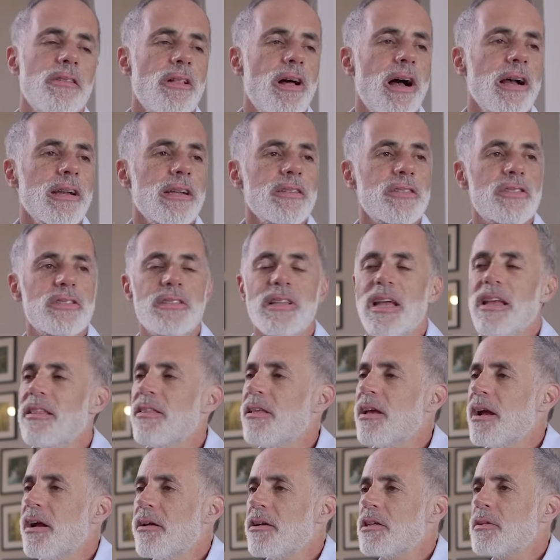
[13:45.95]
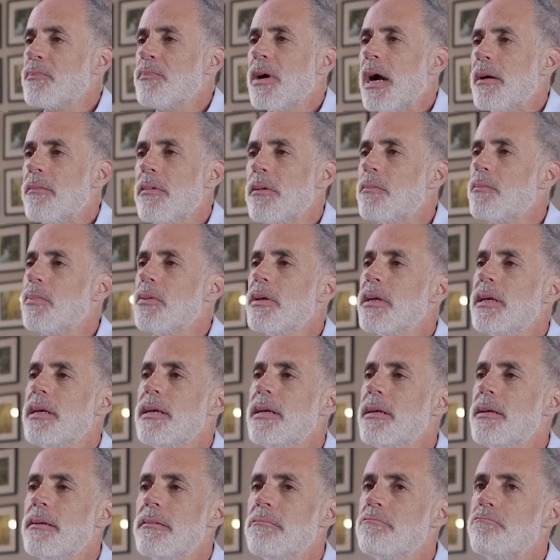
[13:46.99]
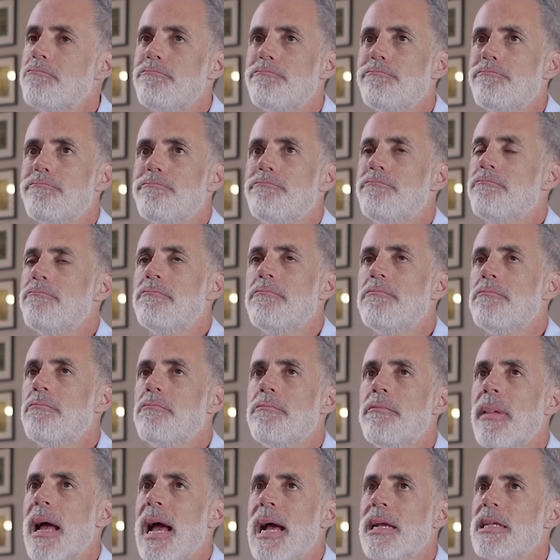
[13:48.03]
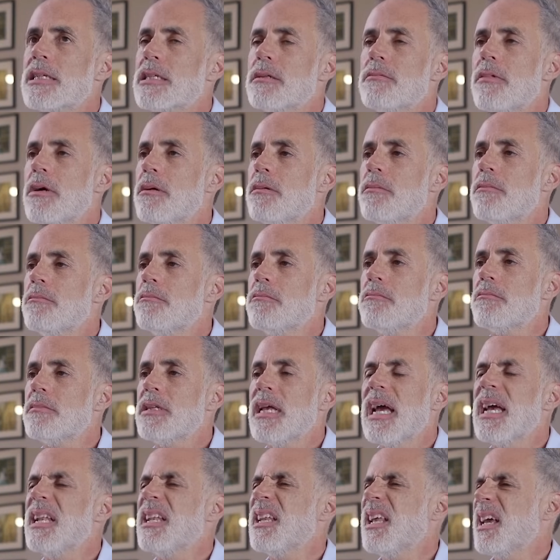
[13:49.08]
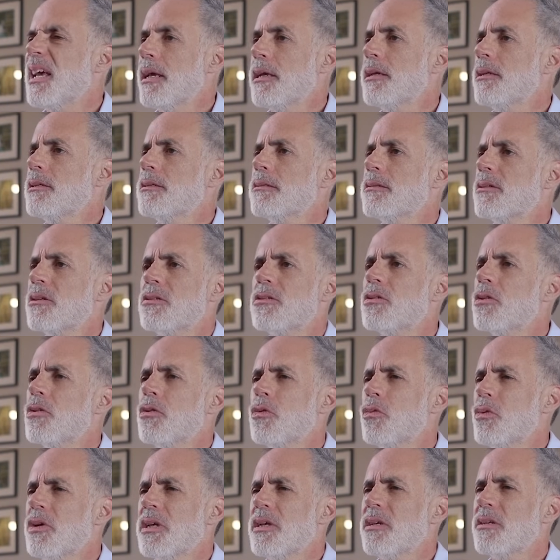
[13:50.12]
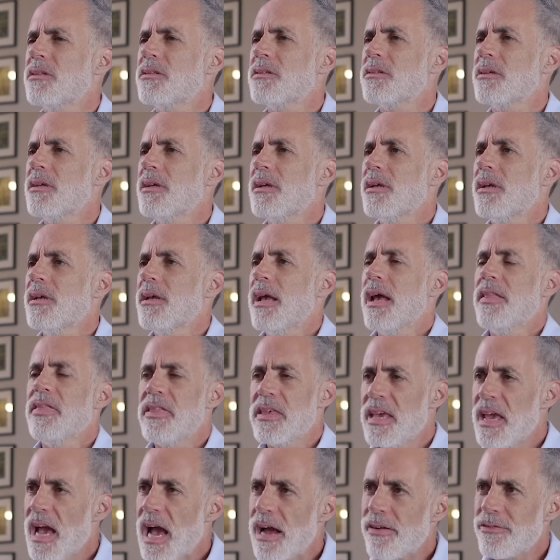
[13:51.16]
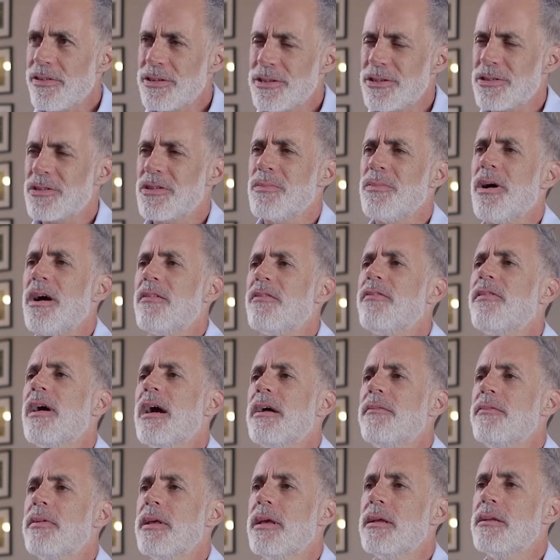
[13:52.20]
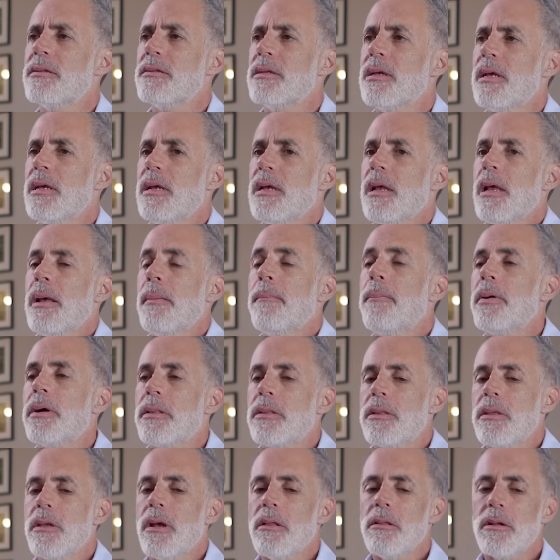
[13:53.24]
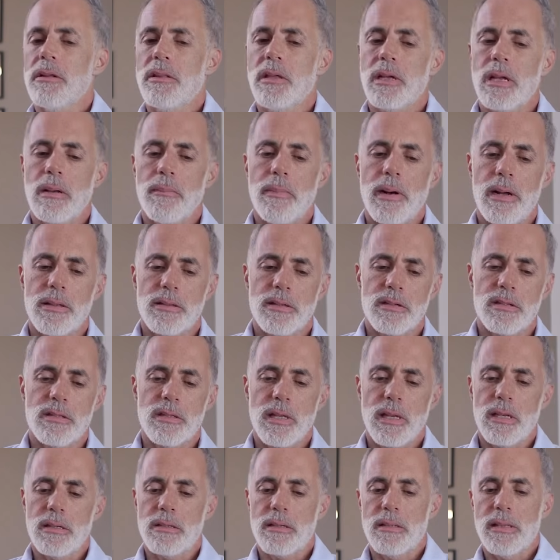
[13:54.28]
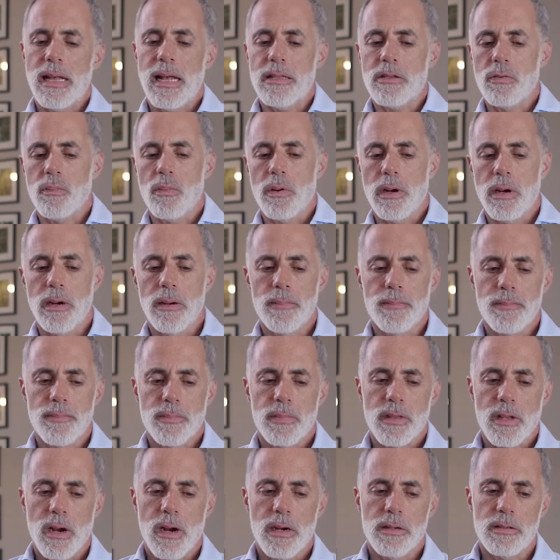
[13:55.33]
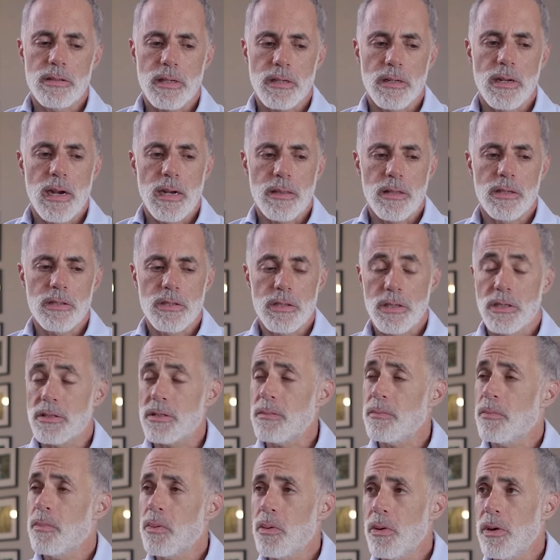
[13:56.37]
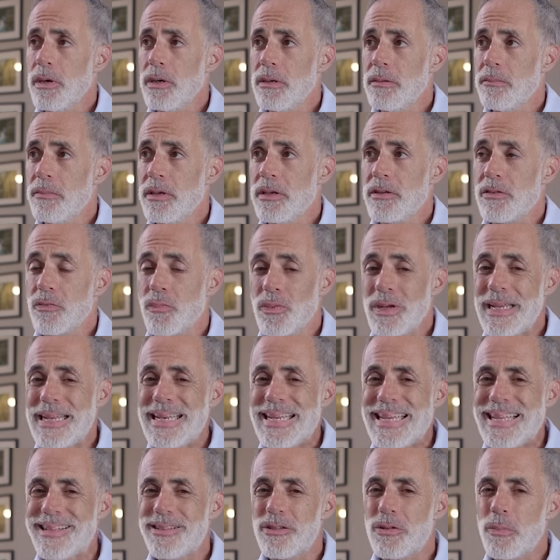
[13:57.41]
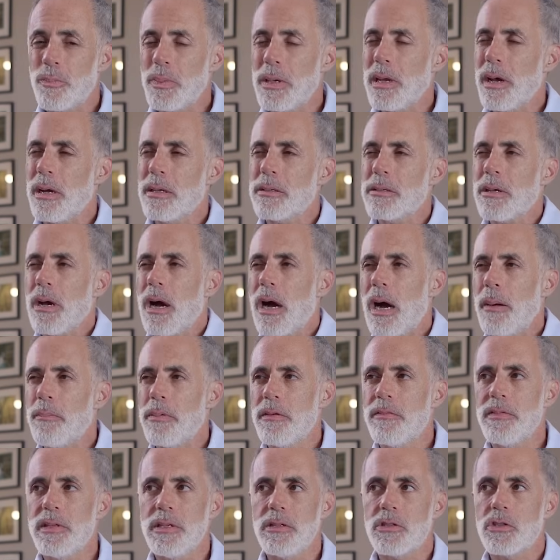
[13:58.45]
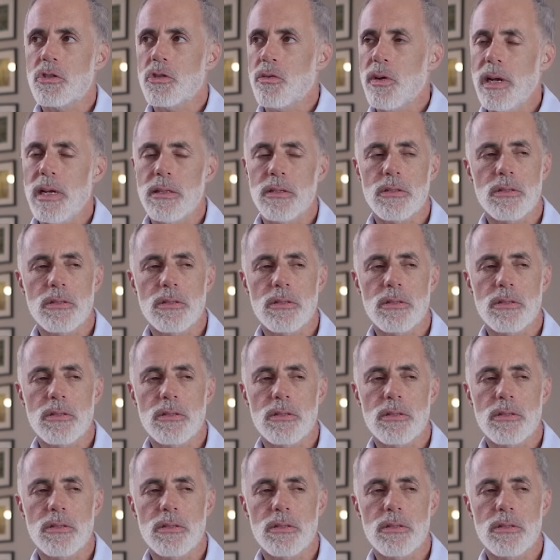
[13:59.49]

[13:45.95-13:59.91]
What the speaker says: Longest stay there is probably maximum 10 days to 2 weeks. And the average is about 5 days. But the other thing about the stays, and that's where our technology is important because we need to be on top of these trends.